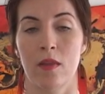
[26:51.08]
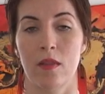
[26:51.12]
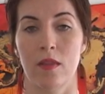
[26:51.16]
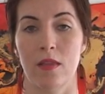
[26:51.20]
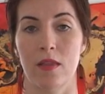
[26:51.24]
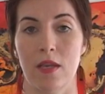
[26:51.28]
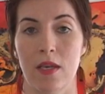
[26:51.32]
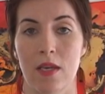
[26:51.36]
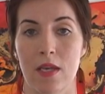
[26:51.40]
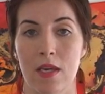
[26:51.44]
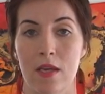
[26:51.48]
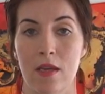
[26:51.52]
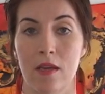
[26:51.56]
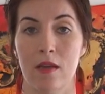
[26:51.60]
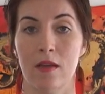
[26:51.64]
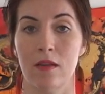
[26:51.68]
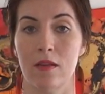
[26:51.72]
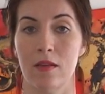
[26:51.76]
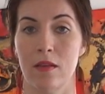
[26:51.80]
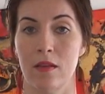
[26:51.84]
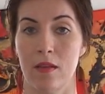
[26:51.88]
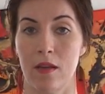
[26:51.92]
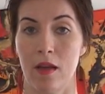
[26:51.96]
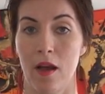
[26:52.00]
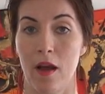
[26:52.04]
the
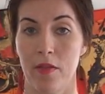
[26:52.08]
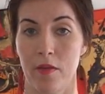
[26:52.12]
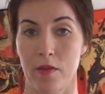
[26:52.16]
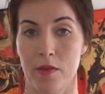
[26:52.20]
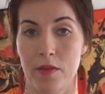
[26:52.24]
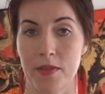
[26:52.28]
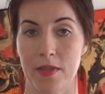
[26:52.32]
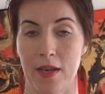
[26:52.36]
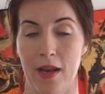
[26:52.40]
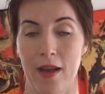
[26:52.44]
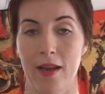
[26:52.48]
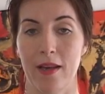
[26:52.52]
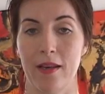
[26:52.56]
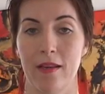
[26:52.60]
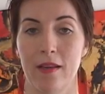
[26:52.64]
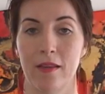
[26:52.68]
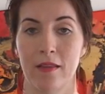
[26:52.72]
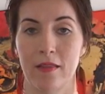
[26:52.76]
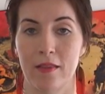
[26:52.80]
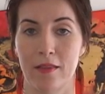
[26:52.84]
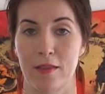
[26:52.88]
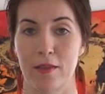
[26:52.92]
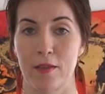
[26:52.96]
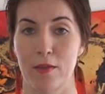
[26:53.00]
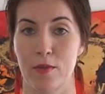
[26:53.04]
other
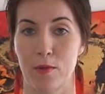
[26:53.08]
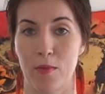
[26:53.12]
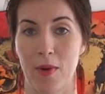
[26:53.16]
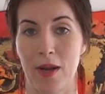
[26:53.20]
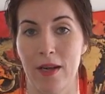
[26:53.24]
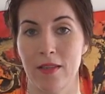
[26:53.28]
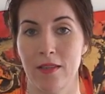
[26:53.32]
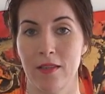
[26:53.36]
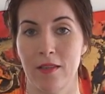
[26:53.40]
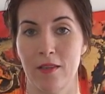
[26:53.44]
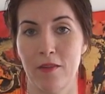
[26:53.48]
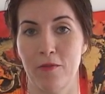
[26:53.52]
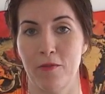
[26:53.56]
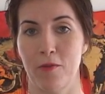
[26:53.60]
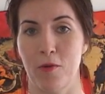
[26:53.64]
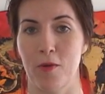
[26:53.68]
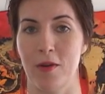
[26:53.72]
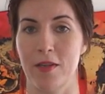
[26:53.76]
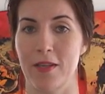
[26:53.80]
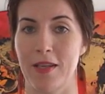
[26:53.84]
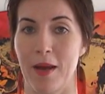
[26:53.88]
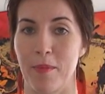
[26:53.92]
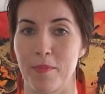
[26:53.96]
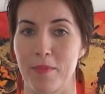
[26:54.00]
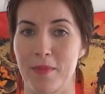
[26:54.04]
side, the directive or
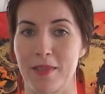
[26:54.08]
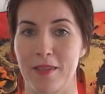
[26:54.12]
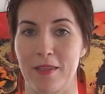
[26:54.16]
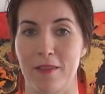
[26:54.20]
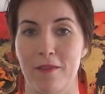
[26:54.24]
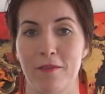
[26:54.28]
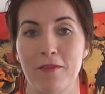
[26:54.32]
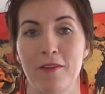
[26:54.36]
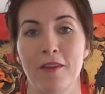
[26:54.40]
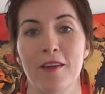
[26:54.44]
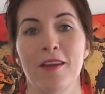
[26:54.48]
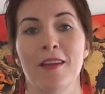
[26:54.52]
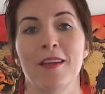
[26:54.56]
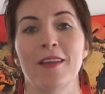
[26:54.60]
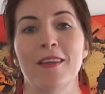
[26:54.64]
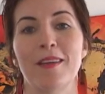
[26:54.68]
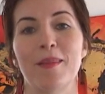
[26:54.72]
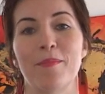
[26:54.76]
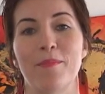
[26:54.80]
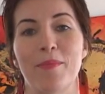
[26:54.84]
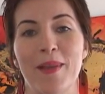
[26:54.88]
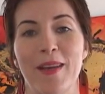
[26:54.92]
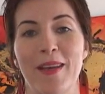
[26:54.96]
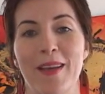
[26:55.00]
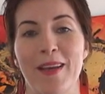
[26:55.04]
adaptive,
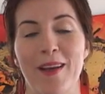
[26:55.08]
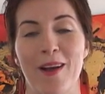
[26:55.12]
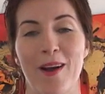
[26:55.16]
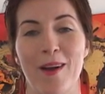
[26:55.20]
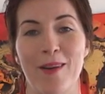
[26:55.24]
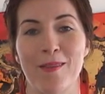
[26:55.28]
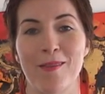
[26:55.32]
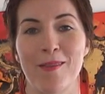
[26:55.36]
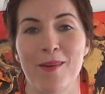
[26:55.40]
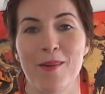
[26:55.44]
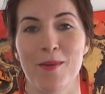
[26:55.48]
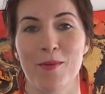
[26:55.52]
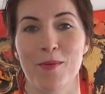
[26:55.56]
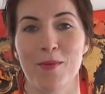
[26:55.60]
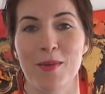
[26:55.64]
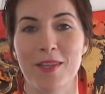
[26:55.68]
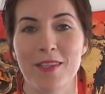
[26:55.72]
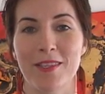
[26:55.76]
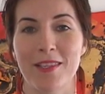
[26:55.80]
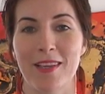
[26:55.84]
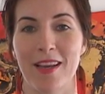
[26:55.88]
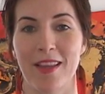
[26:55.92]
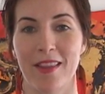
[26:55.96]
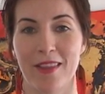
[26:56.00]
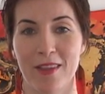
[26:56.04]
depending on which
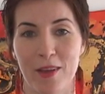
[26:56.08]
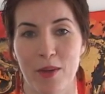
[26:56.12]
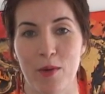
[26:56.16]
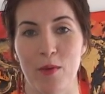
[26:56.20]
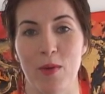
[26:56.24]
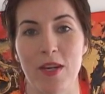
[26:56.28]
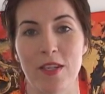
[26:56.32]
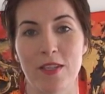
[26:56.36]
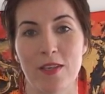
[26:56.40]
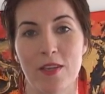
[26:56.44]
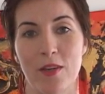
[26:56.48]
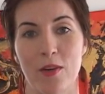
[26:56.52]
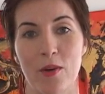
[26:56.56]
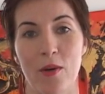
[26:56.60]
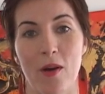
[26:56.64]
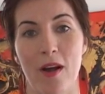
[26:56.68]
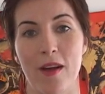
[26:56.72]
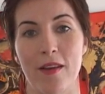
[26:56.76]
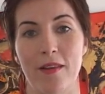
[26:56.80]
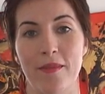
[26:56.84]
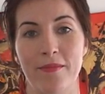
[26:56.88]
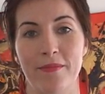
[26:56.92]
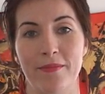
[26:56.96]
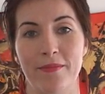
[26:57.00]
side of the equation you're on.